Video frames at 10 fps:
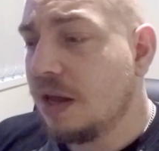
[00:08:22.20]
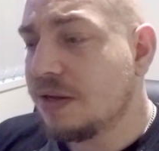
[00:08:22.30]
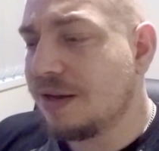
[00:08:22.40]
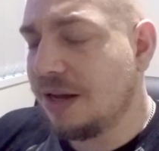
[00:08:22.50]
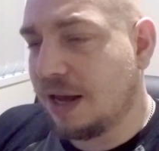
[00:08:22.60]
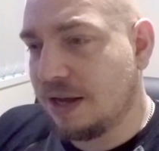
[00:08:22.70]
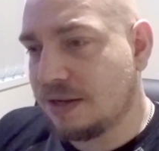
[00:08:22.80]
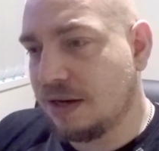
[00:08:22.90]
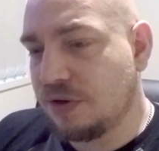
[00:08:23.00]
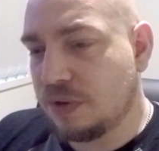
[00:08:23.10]
So yeah,
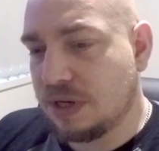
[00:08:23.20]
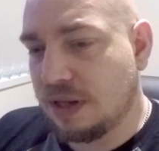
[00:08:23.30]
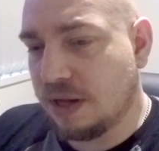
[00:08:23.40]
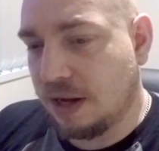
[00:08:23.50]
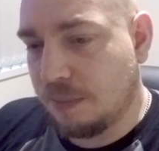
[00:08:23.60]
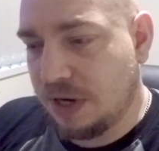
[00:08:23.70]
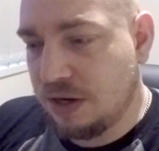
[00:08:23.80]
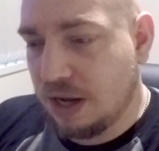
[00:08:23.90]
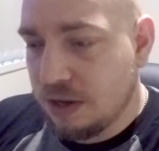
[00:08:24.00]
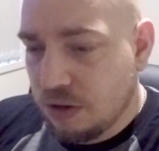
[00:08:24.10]
it's an interesting thing. I mean,
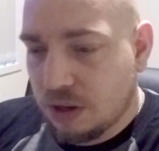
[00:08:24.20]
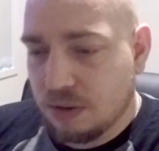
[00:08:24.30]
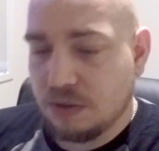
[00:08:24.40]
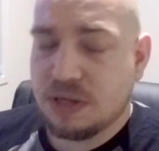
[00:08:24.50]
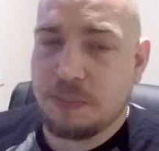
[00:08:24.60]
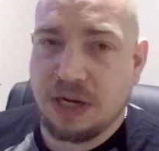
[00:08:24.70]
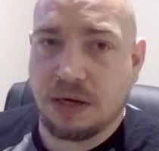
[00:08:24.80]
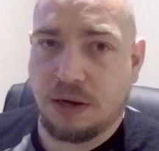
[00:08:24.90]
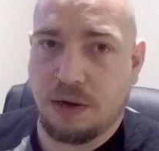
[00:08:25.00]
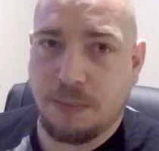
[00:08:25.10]
yeah, you can spend a
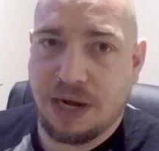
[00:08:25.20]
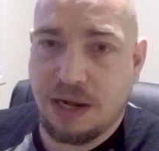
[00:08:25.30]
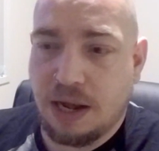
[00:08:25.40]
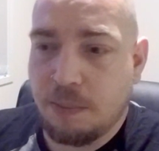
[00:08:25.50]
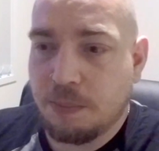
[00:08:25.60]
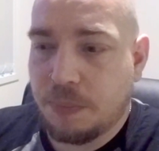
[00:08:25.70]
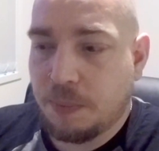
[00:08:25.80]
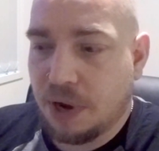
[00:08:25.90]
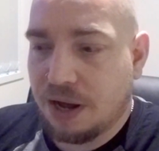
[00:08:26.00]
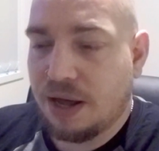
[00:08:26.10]
lot of money and
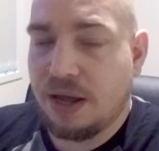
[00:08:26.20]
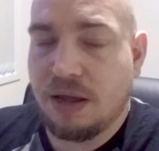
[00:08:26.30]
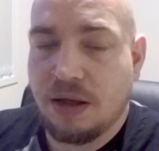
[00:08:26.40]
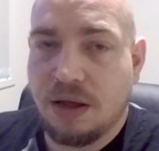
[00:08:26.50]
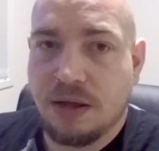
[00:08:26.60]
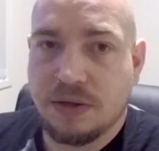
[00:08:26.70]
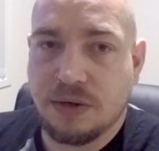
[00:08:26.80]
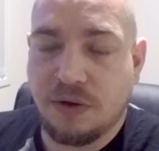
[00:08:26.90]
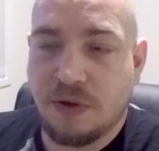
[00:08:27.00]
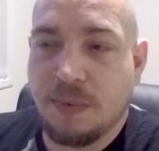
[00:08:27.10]
buy
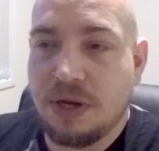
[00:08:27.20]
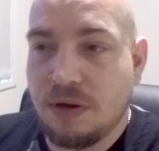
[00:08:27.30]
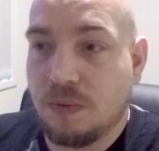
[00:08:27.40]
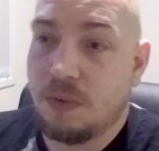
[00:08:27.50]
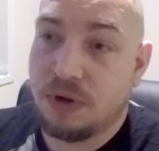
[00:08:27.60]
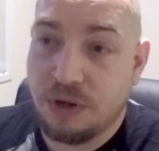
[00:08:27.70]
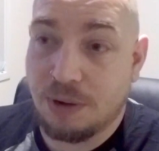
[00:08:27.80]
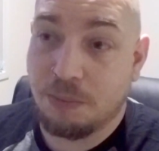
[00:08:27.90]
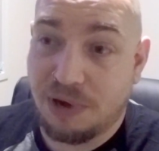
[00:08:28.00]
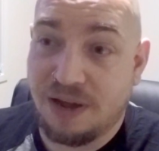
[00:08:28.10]
you
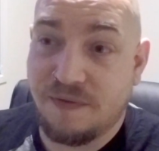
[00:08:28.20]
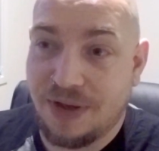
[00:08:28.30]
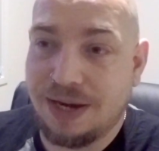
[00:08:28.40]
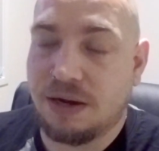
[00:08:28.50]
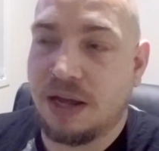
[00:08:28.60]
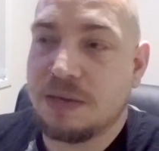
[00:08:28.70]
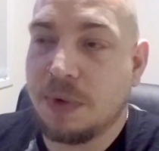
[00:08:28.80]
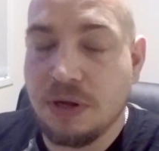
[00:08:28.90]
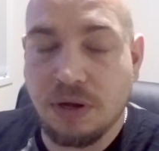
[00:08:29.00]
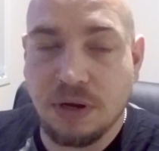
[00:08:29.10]
can buy fake likes,
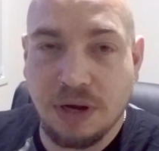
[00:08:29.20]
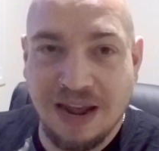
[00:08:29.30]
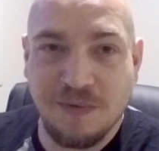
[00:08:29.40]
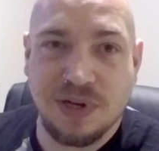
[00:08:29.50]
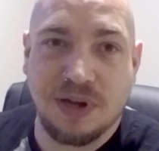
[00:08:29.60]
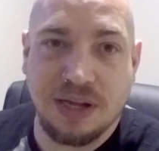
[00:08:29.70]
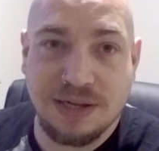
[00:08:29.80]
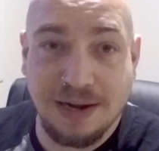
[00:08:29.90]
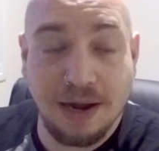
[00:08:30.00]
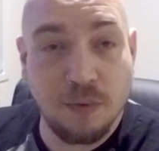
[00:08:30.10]
but you can advertise
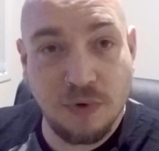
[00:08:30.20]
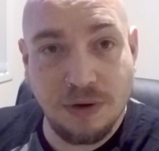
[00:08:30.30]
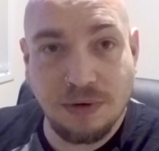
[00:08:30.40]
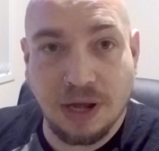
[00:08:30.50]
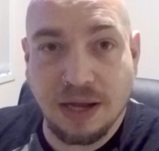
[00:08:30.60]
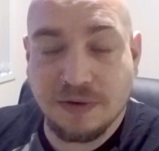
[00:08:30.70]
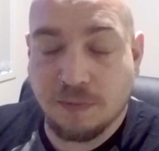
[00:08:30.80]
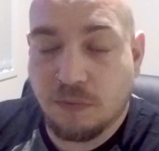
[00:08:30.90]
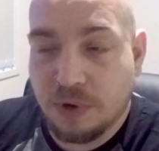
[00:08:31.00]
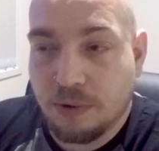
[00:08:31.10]
to get real likes
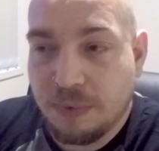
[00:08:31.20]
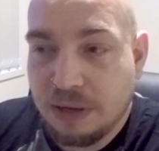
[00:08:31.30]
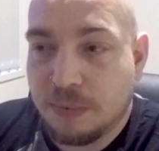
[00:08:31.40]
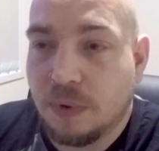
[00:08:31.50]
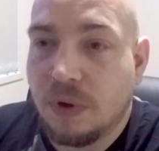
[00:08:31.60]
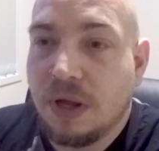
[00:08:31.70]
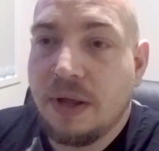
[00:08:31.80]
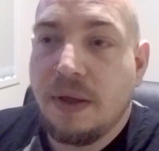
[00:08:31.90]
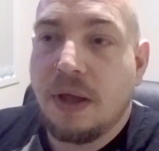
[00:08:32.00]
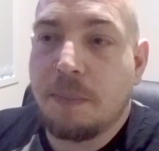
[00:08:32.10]
from real people.
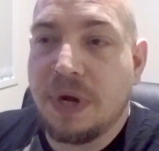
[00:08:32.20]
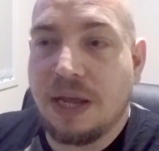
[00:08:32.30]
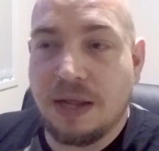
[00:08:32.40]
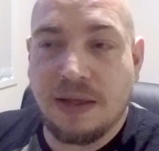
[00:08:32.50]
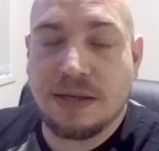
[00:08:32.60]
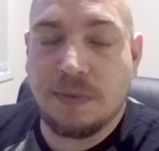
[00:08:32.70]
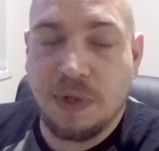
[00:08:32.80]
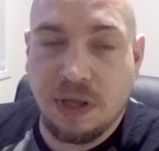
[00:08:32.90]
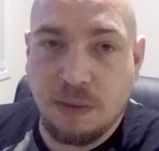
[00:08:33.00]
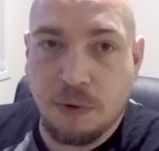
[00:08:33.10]
But again, that's
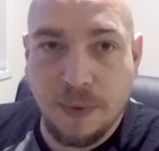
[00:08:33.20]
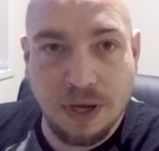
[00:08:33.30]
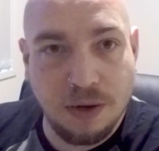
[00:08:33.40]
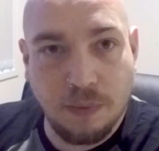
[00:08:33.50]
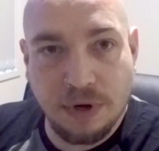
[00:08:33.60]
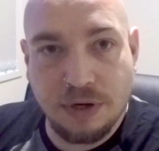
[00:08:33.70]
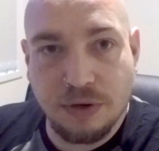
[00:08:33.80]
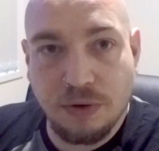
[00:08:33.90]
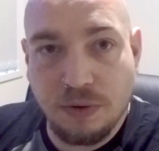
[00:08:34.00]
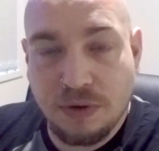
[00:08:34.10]
something that you're probably going to want to
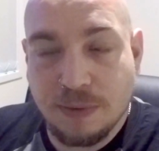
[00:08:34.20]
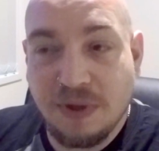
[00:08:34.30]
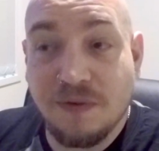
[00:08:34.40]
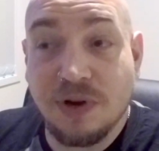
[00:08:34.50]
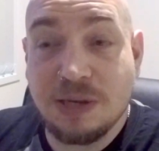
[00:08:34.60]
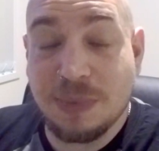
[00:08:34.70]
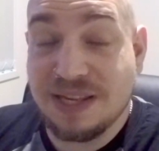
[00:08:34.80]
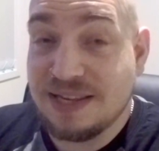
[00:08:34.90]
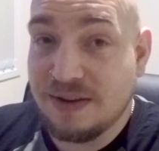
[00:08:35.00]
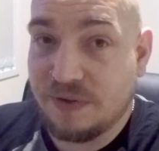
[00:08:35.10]
do something very
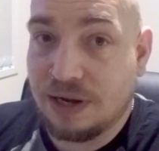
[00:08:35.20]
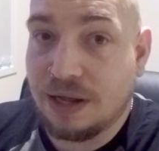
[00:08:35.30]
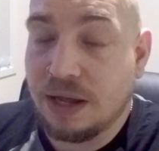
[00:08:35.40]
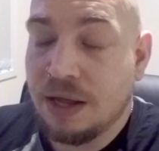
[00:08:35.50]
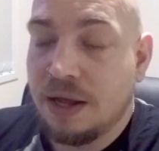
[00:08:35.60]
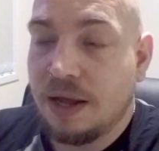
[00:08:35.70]
specifically.